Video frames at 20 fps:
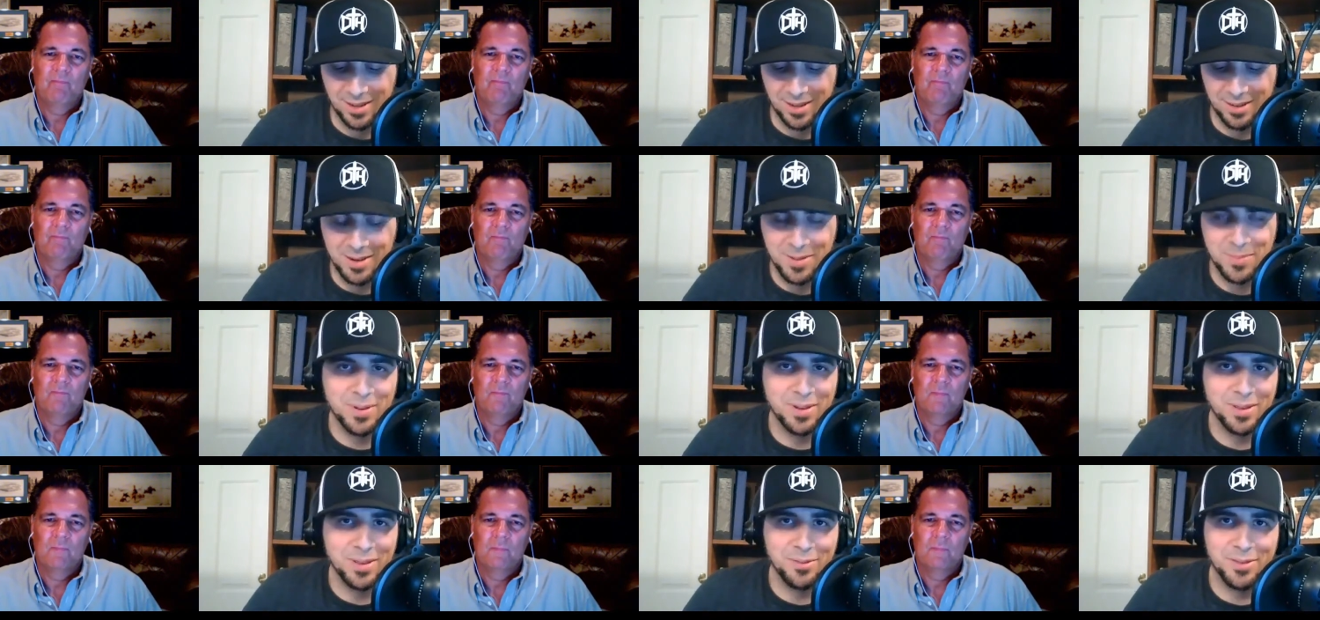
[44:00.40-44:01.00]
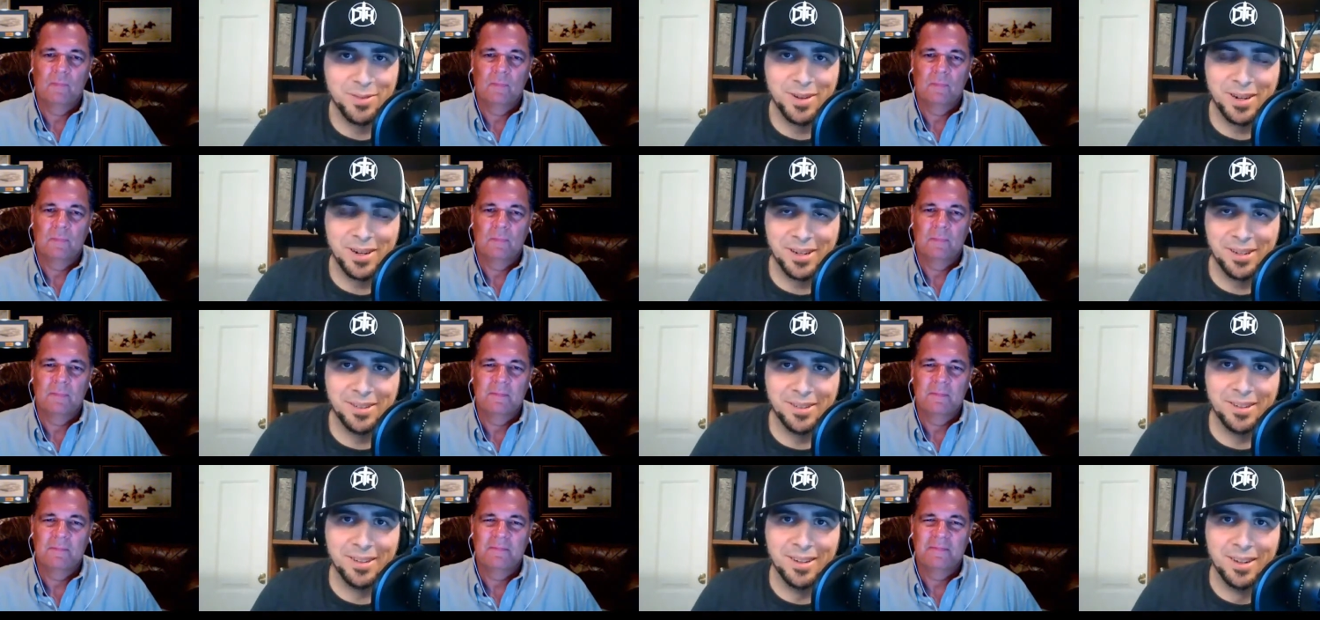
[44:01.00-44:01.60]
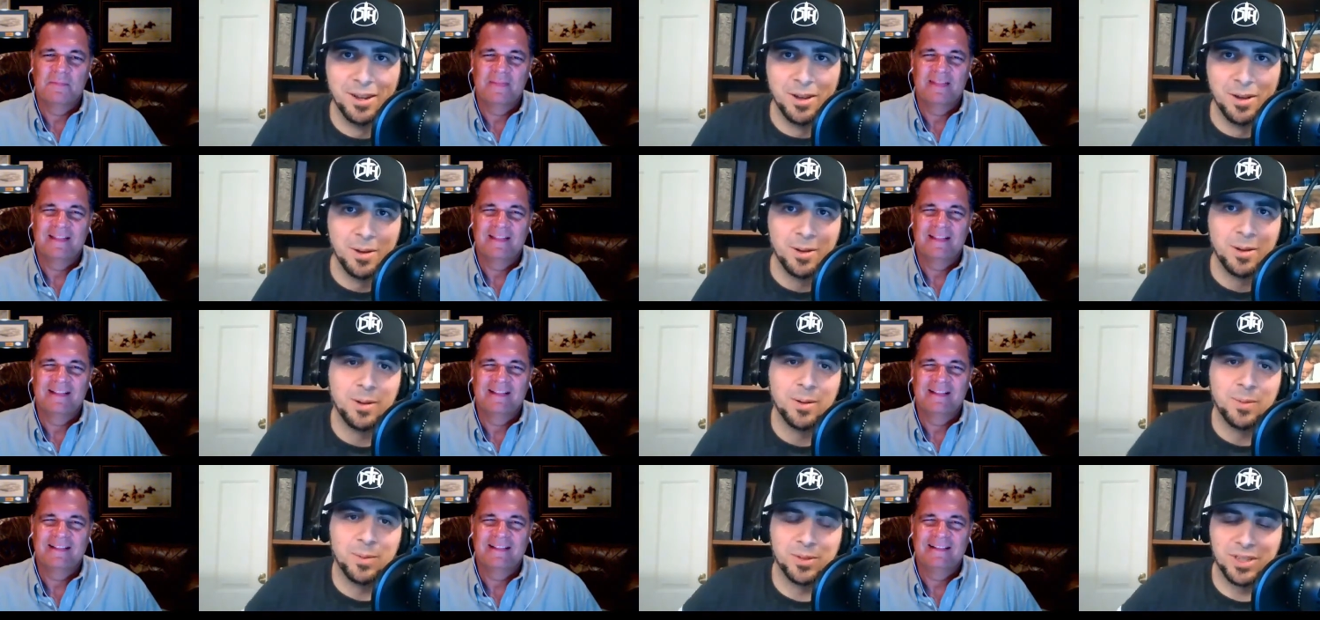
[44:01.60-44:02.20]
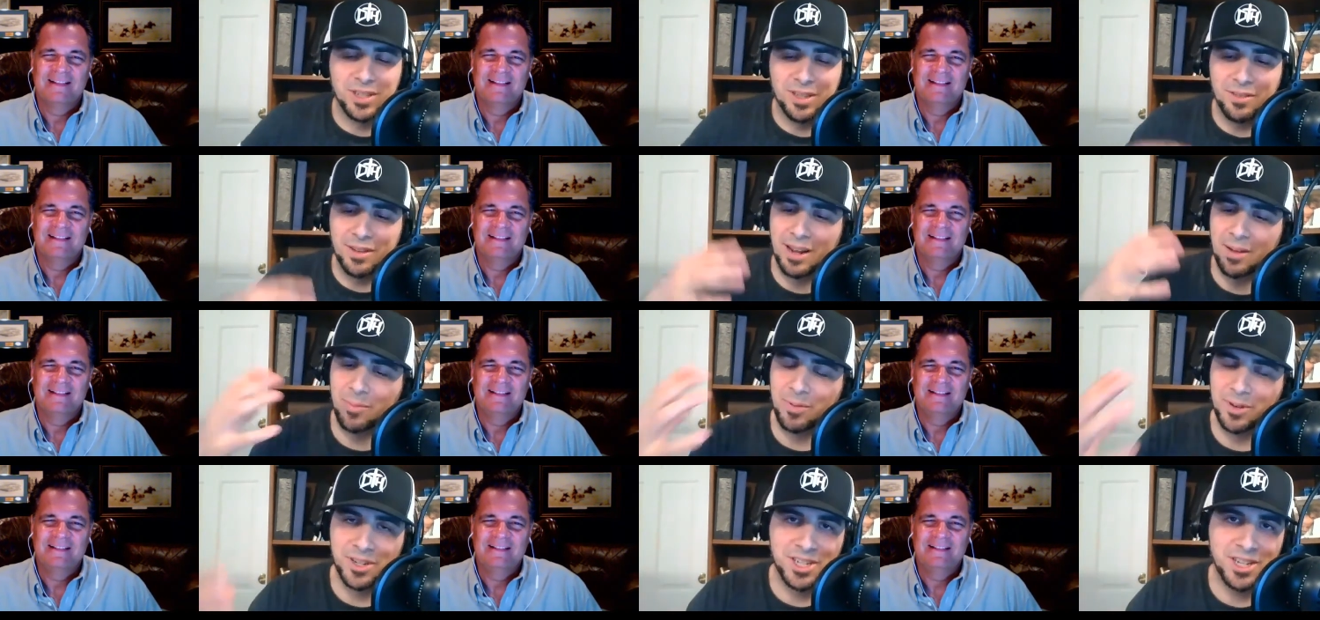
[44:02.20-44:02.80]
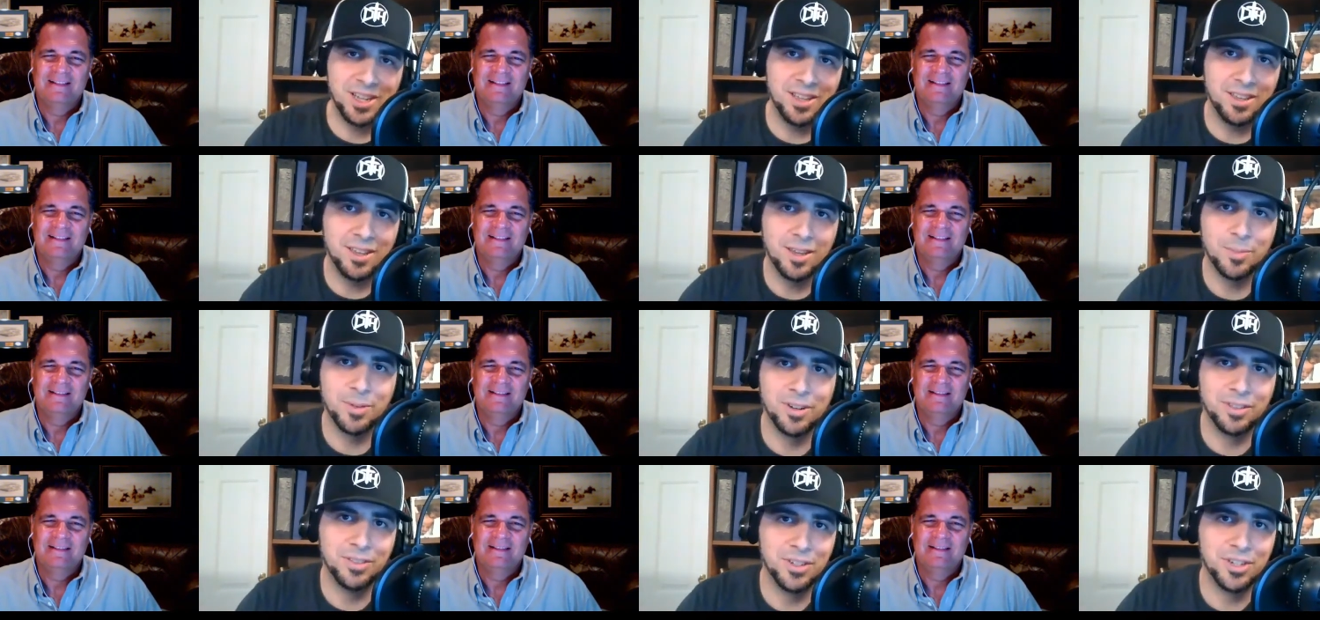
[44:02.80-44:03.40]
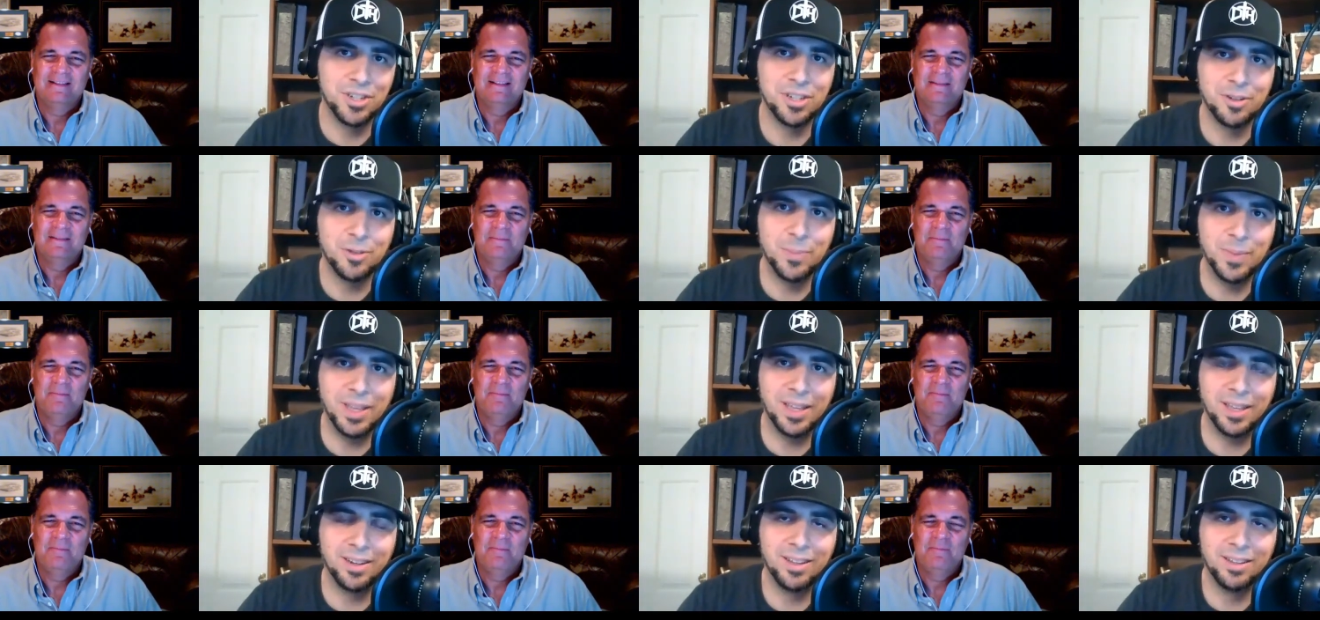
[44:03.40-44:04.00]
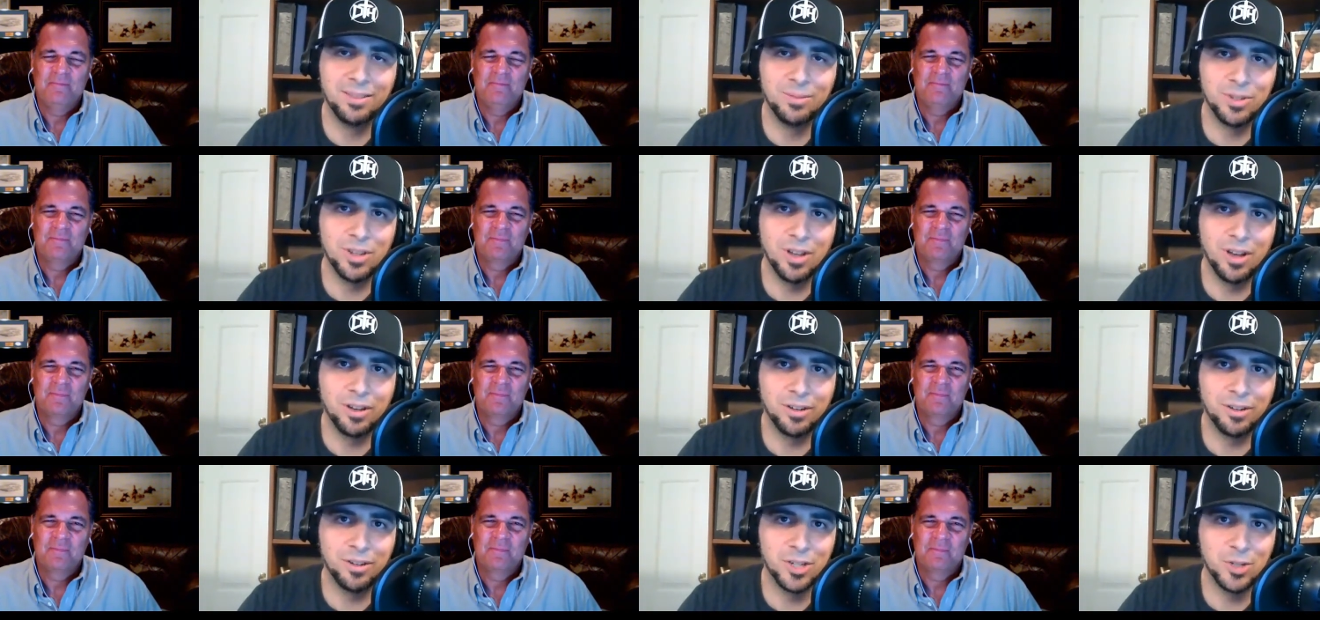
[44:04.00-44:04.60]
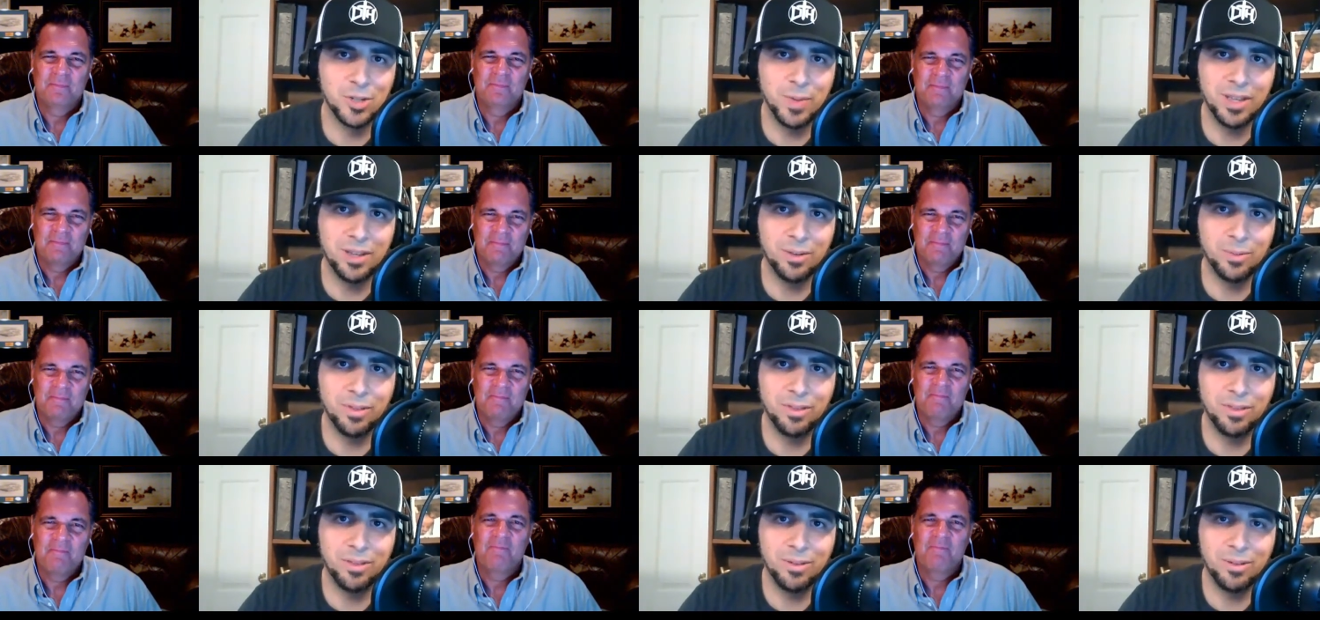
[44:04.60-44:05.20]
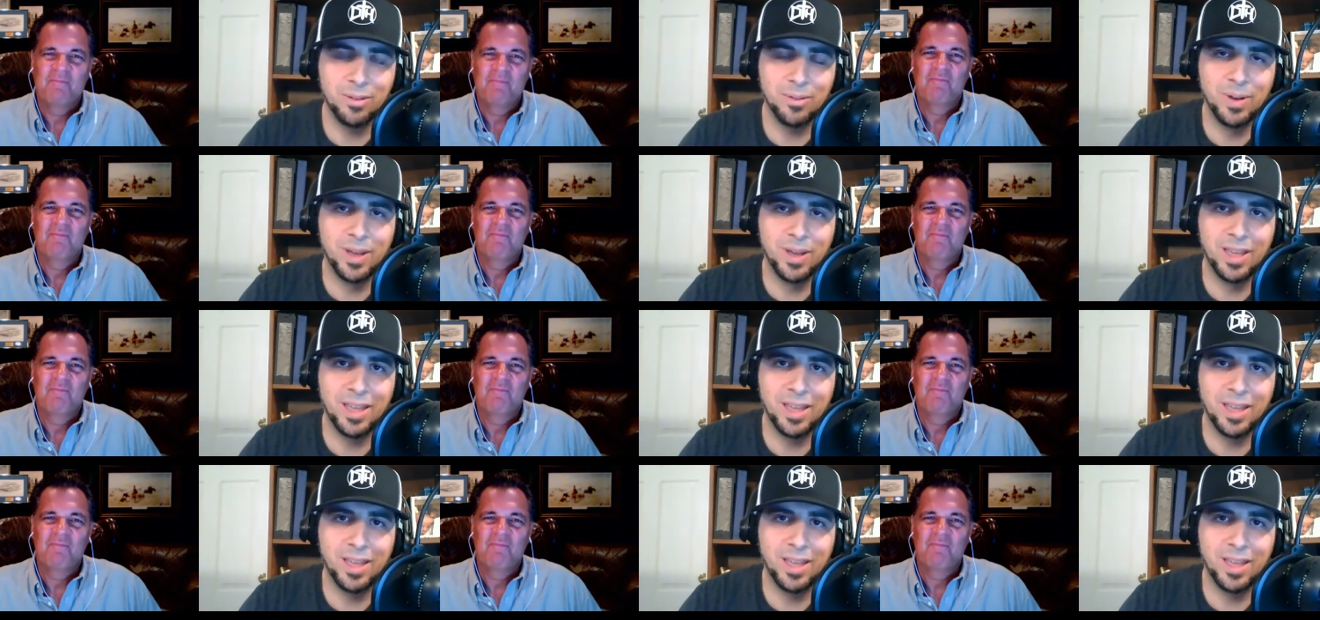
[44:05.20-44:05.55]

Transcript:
Speaker 1: All right, brother. Very good. Well, Stephen, I appreciate you coming on the show, man. It was an honor to speak with you,